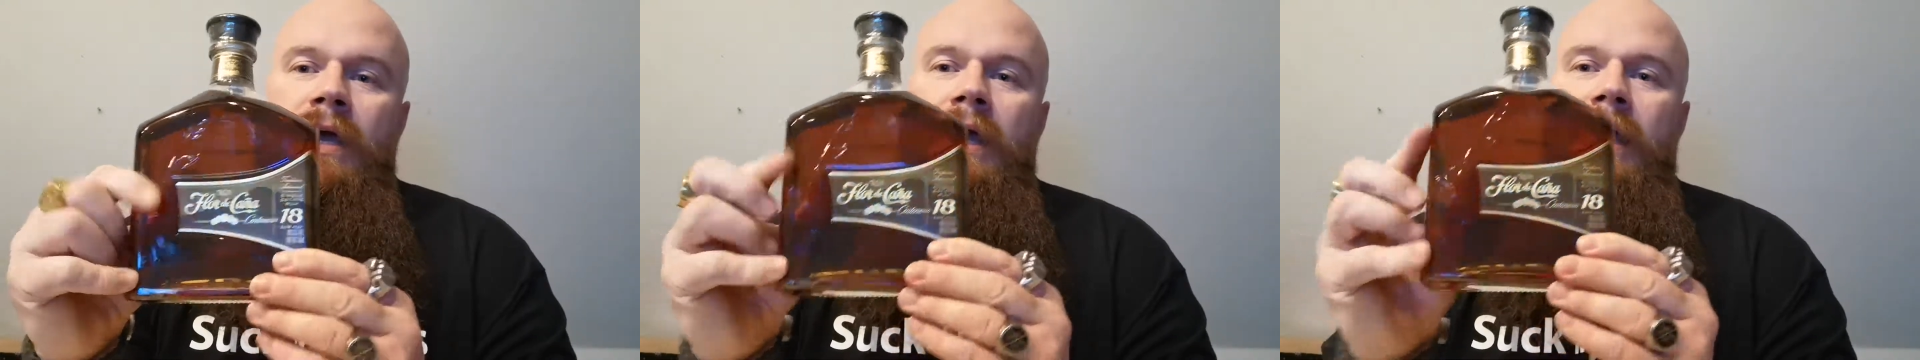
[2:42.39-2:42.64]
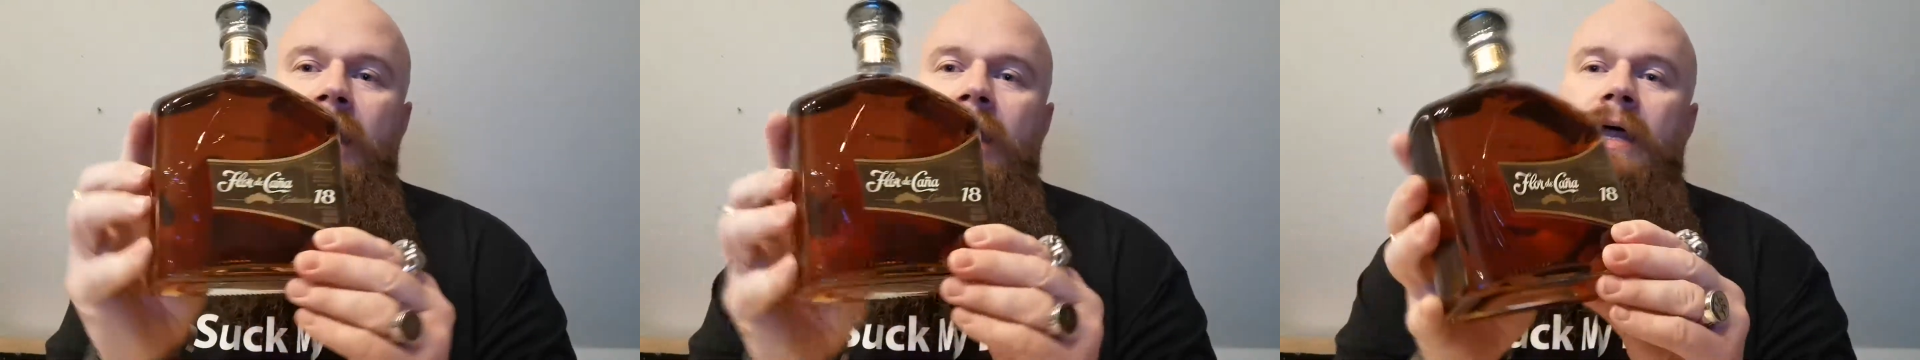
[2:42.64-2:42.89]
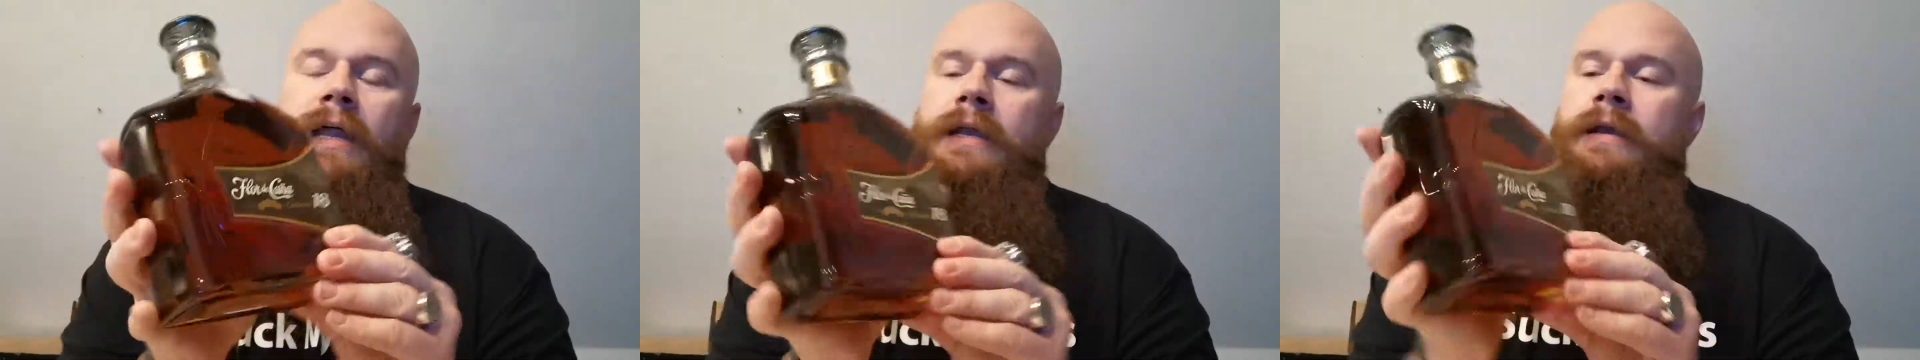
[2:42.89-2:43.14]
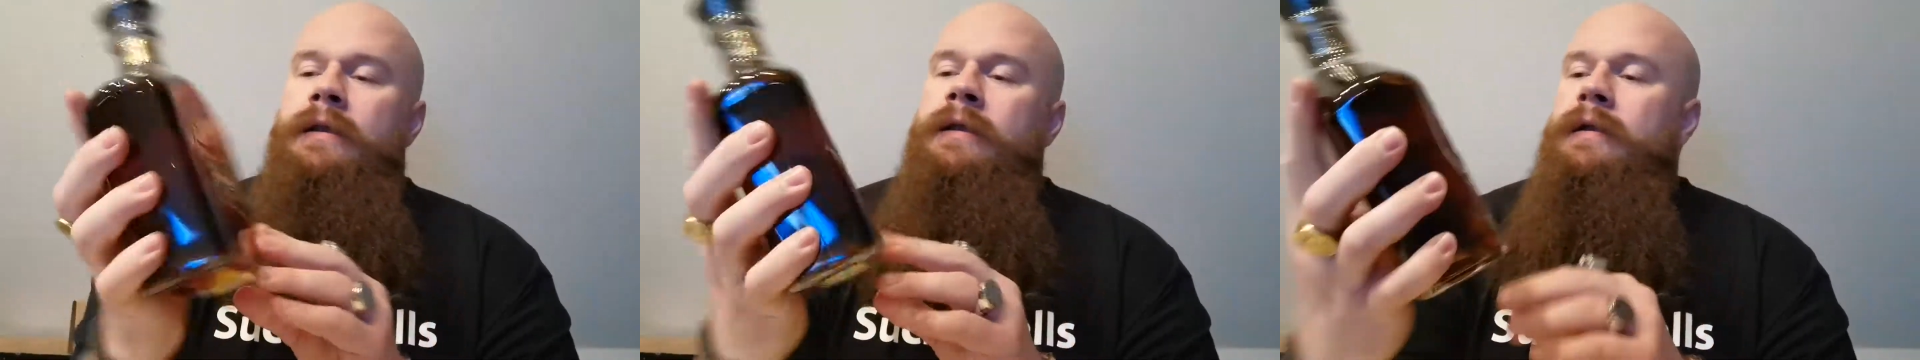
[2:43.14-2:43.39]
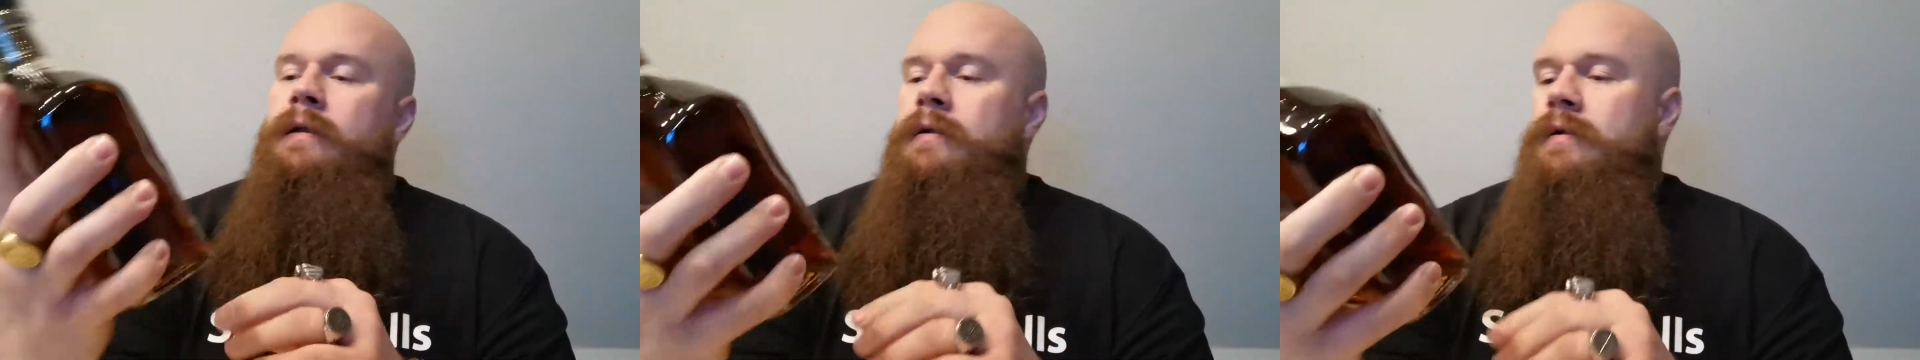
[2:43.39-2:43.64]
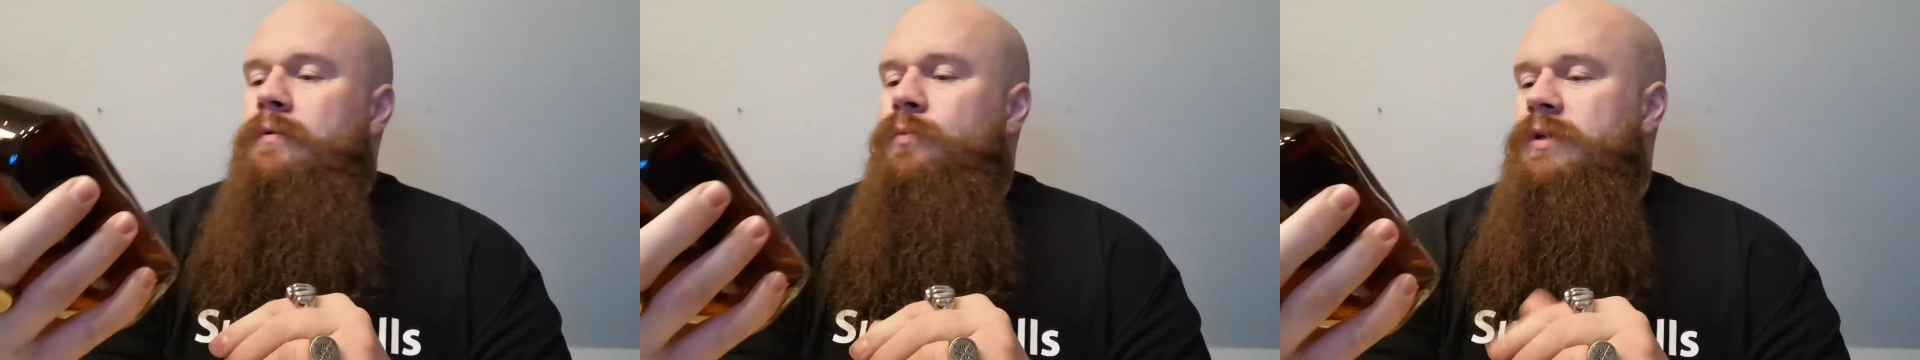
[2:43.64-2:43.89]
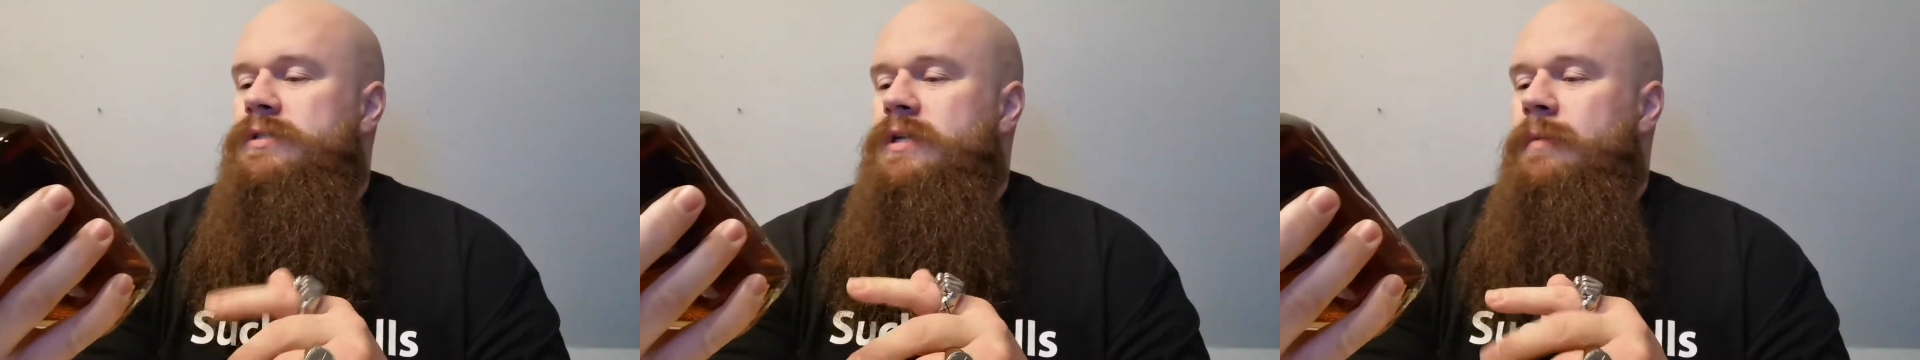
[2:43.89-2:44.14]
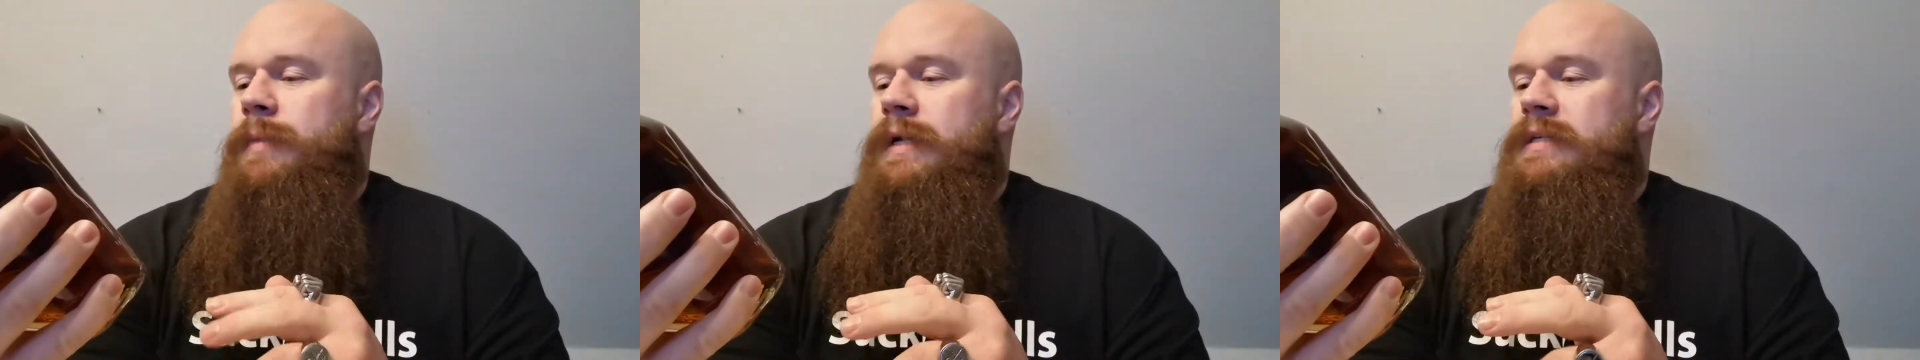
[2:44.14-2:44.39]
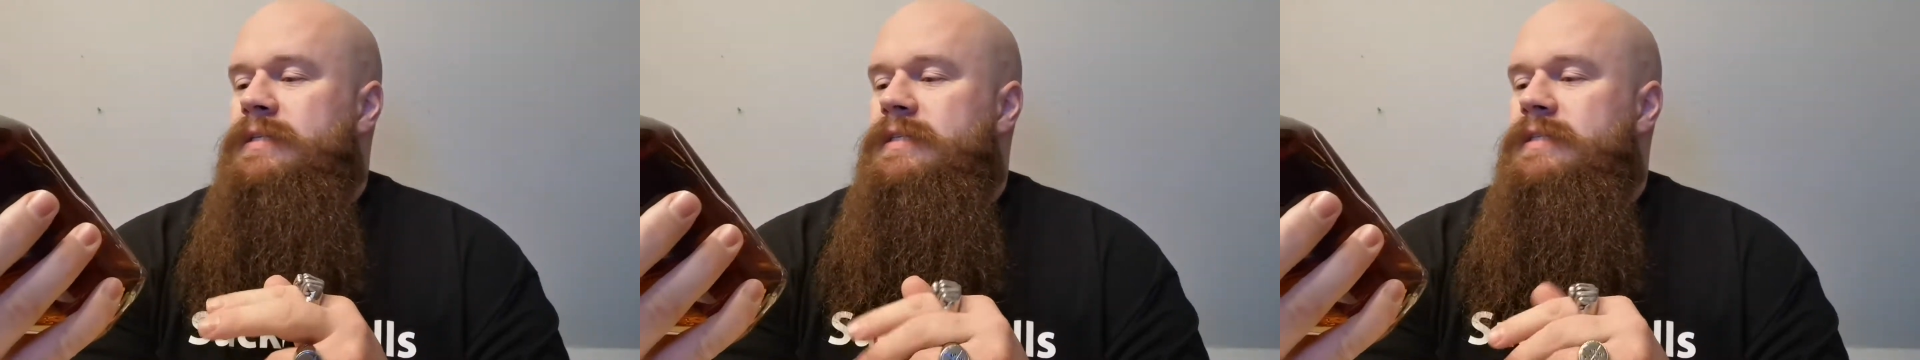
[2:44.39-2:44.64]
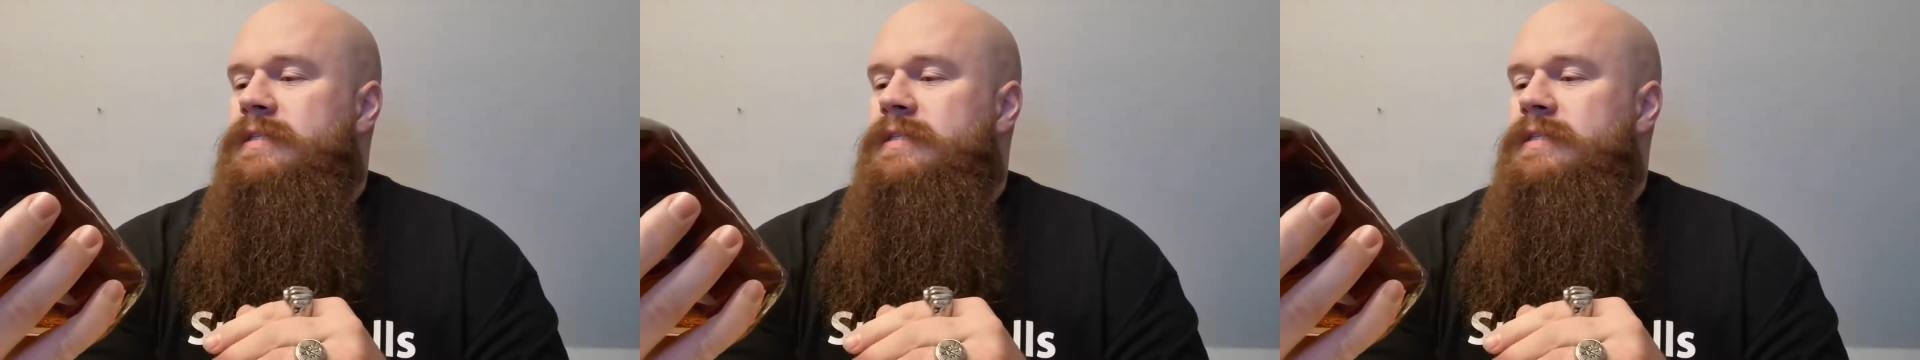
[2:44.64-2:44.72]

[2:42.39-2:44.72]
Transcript: and when somebody